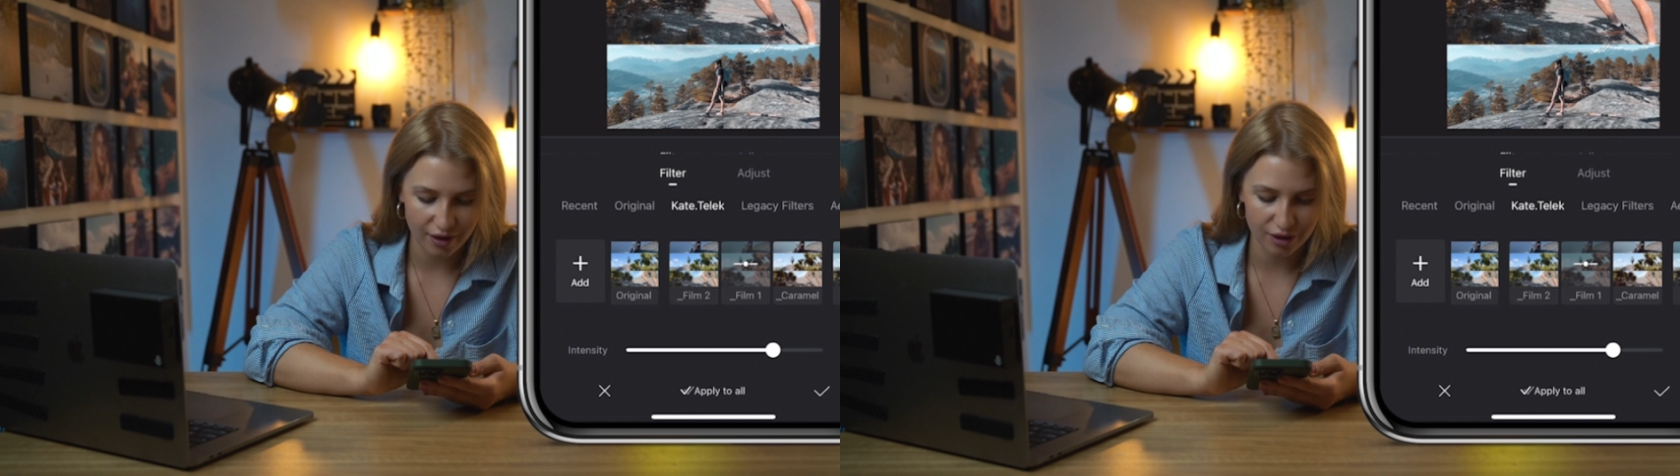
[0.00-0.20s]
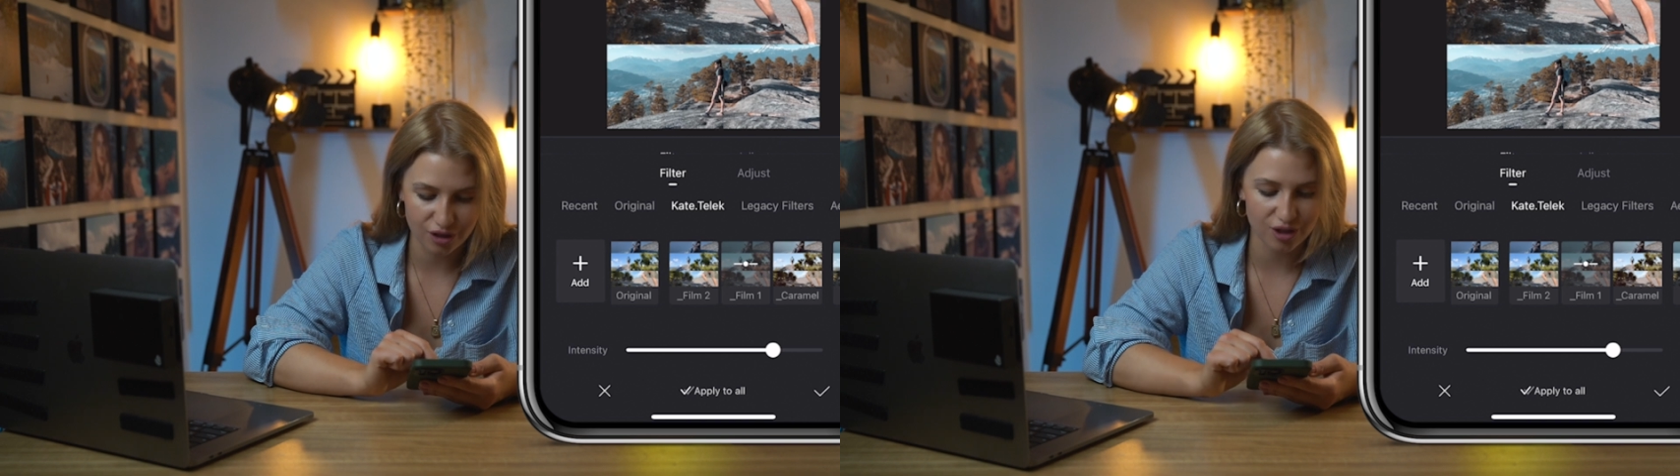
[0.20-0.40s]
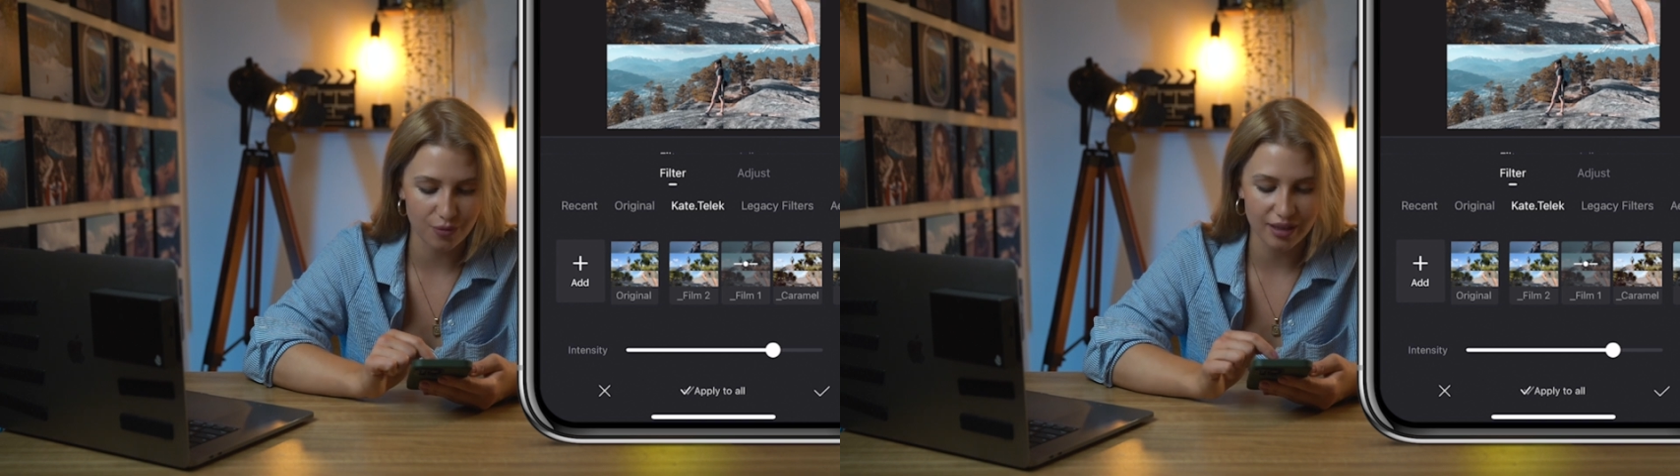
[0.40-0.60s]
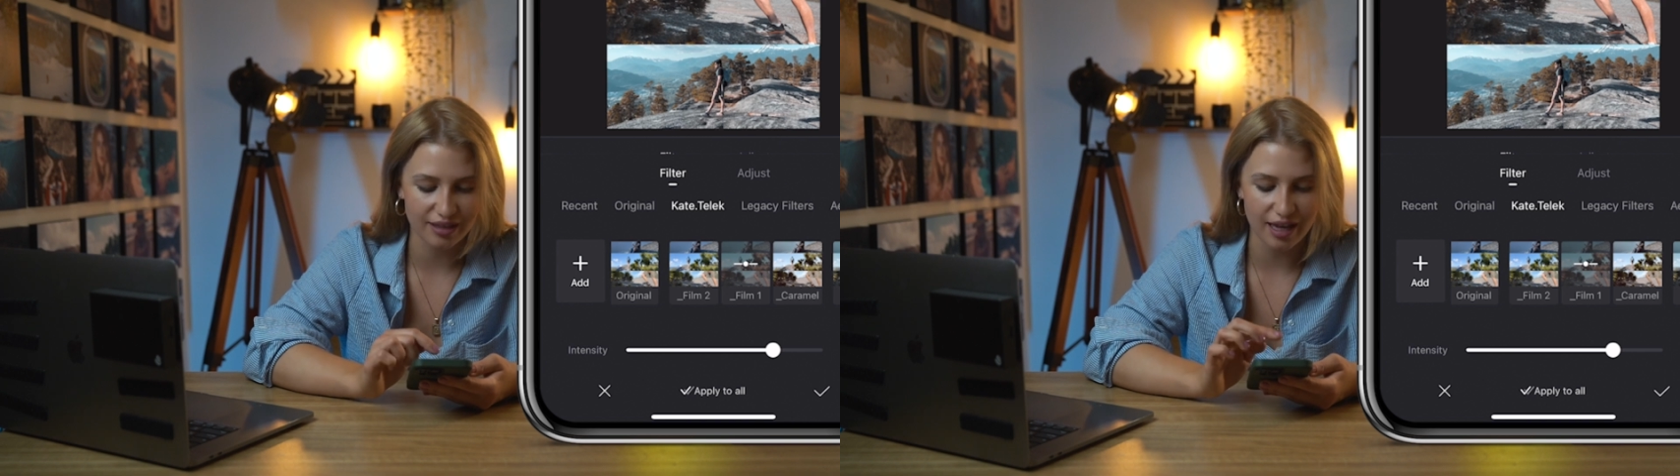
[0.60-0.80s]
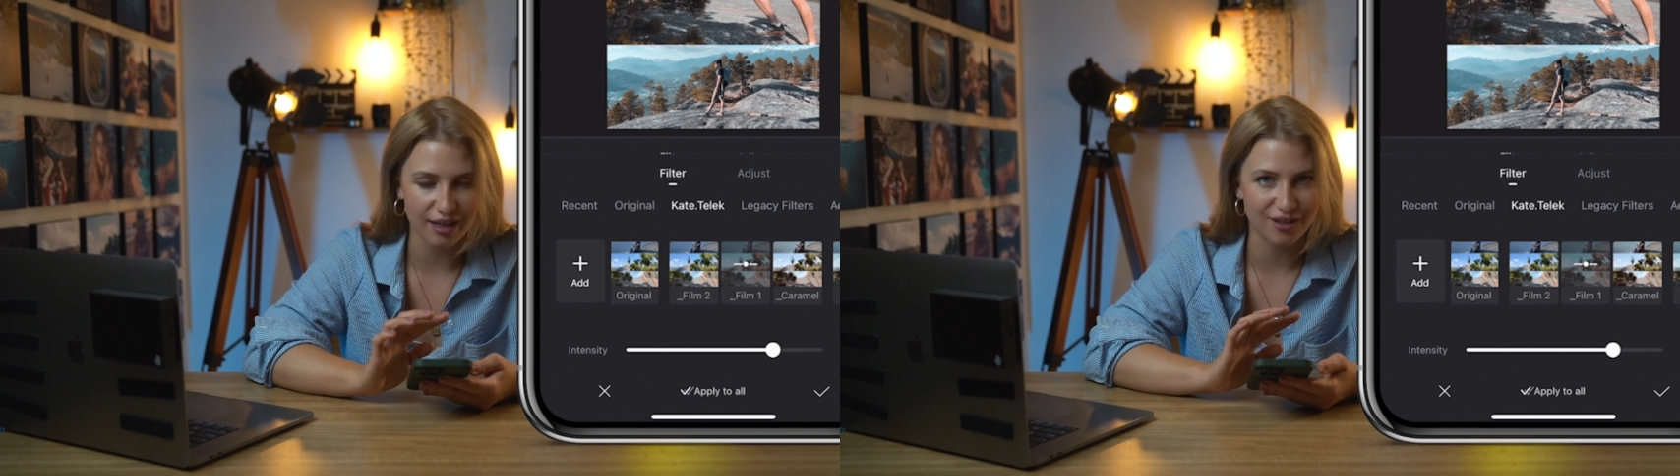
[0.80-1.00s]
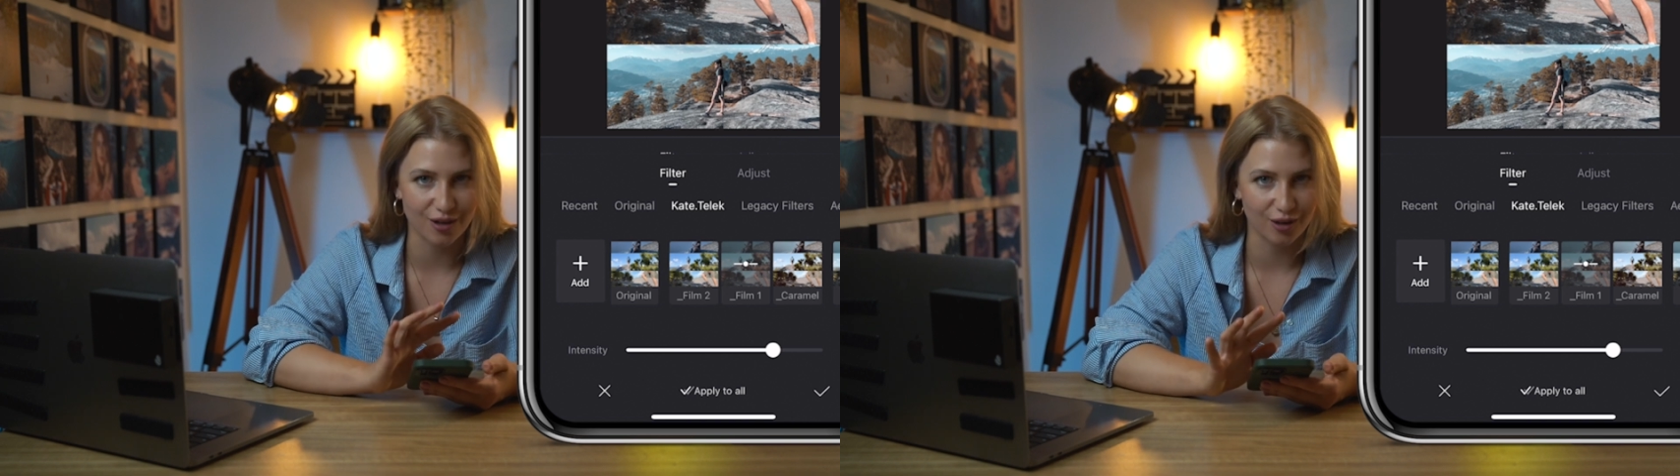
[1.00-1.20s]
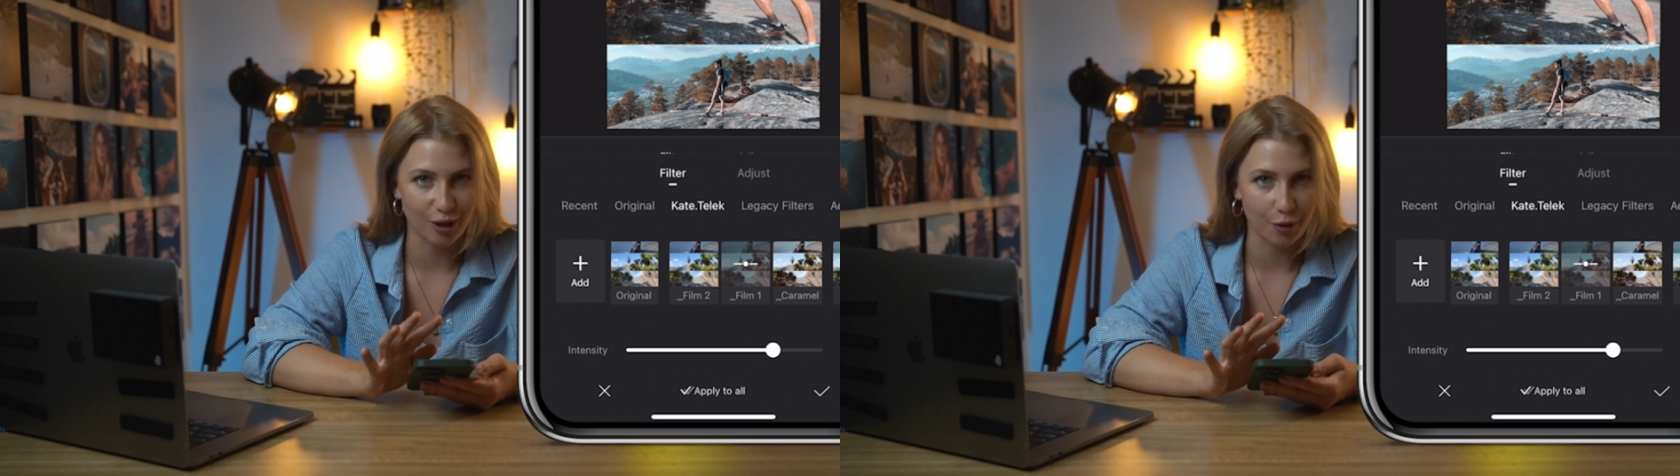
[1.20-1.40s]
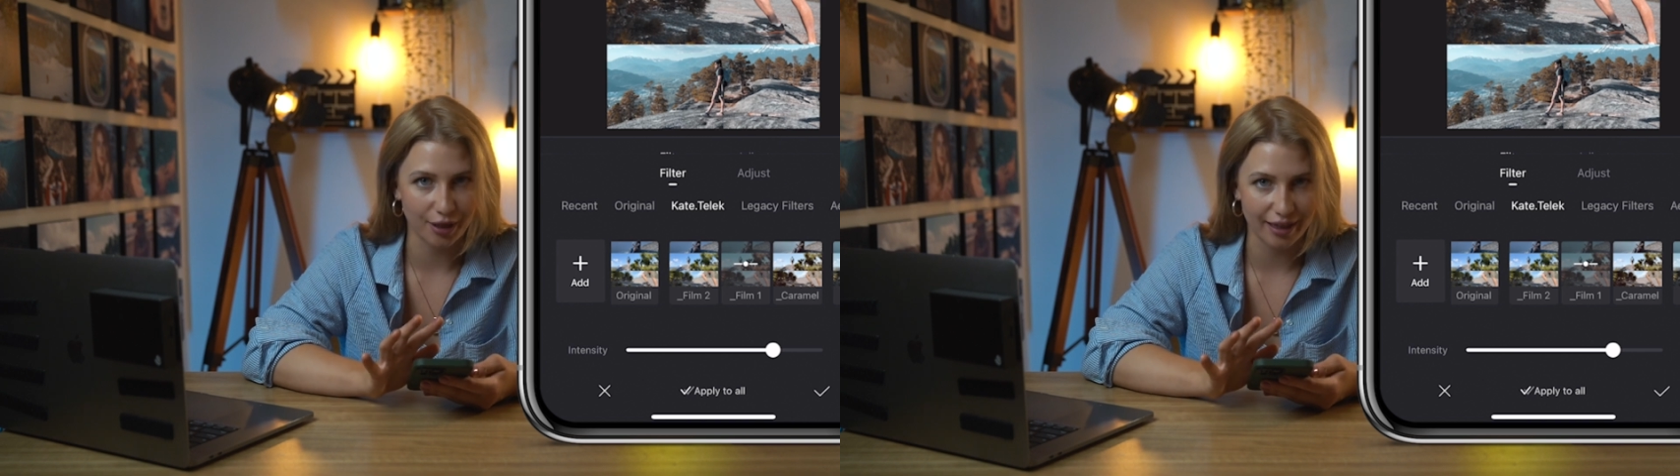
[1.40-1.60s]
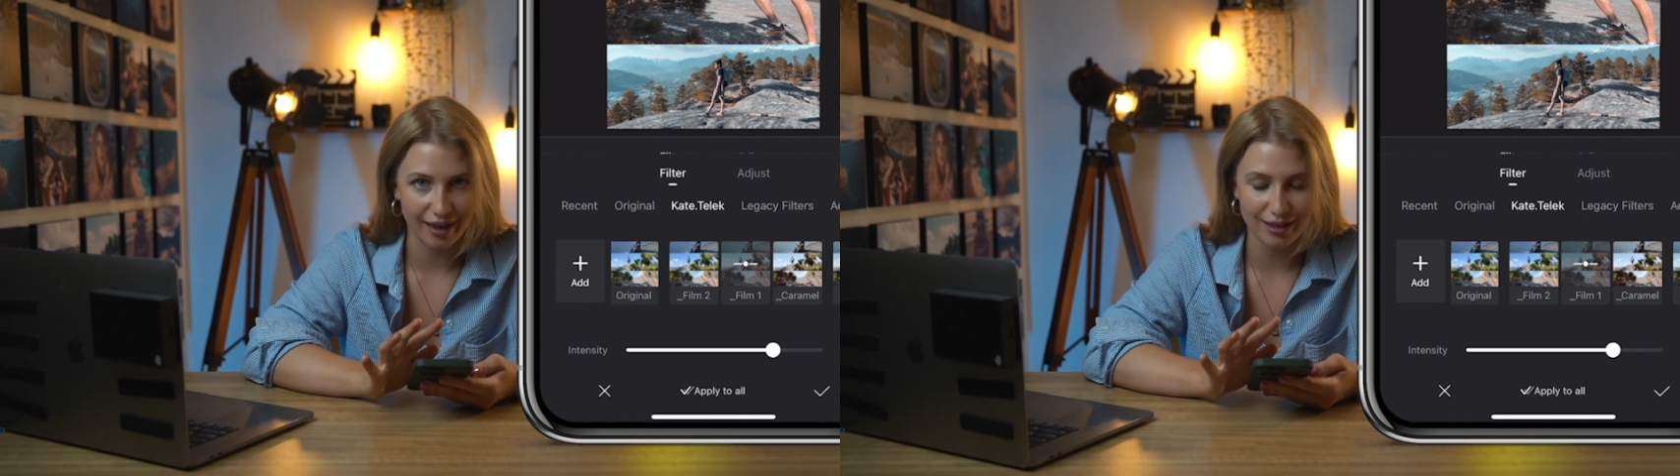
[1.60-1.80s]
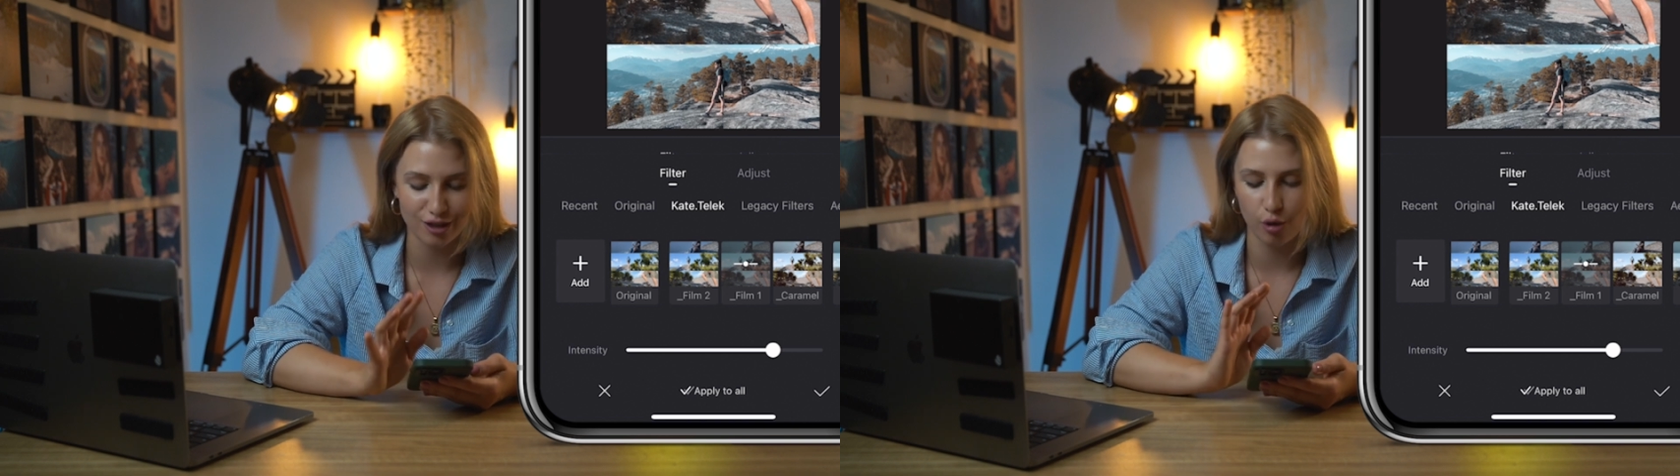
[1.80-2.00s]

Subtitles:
It just means that it's not loaded yet,